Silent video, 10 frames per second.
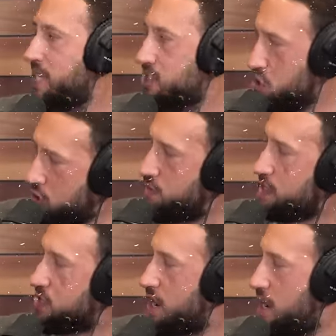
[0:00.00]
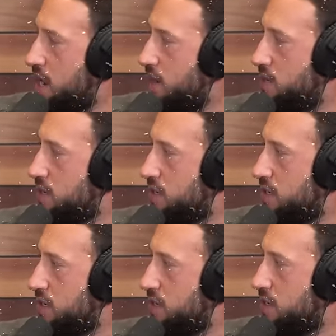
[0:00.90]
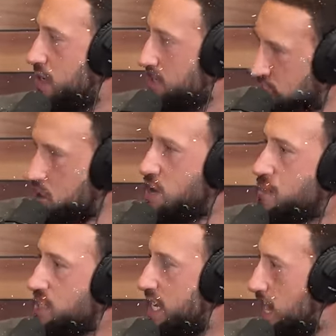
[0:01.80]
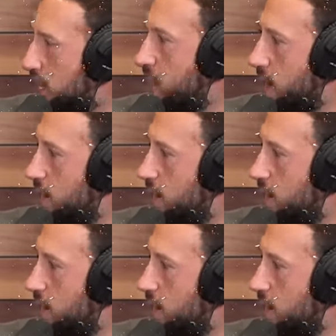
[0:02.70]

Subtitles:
he's nervous right now. He's nervous to get in